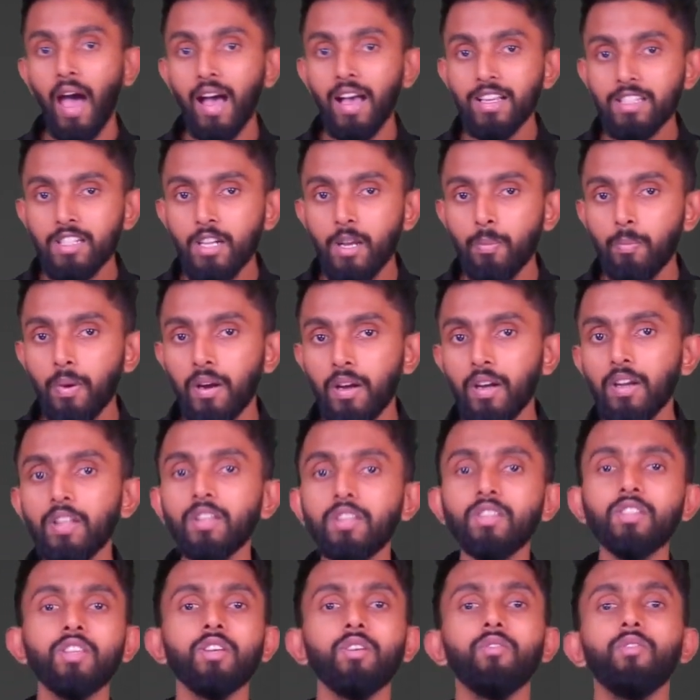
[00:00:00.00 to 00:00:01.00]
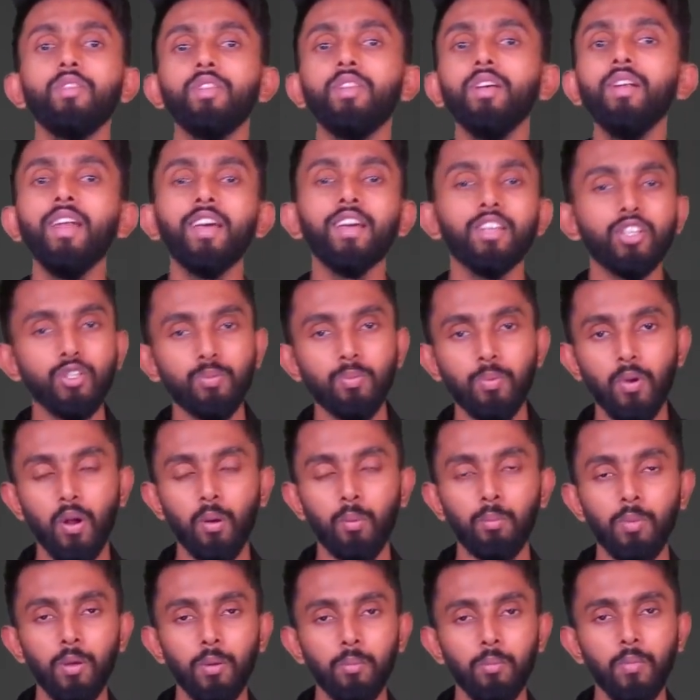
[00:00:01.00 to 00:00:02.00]
has dependency with the next
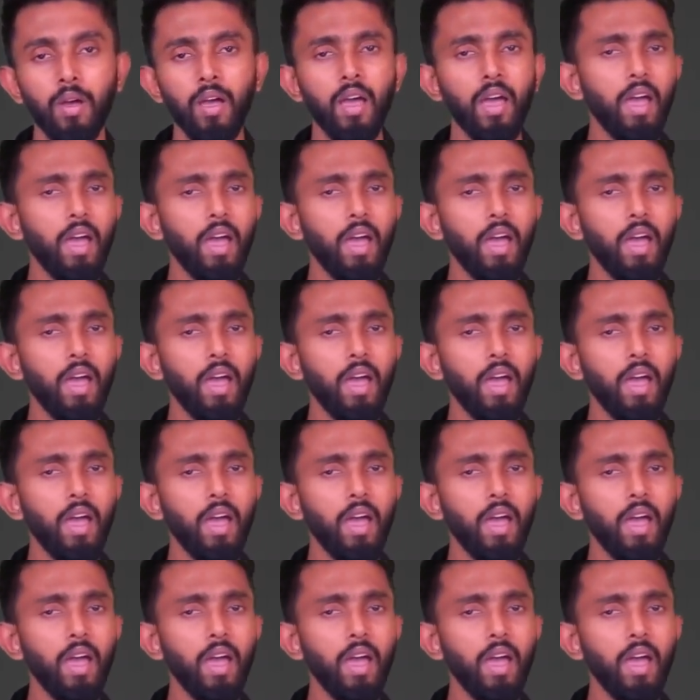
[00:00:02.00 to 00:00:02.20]
problem.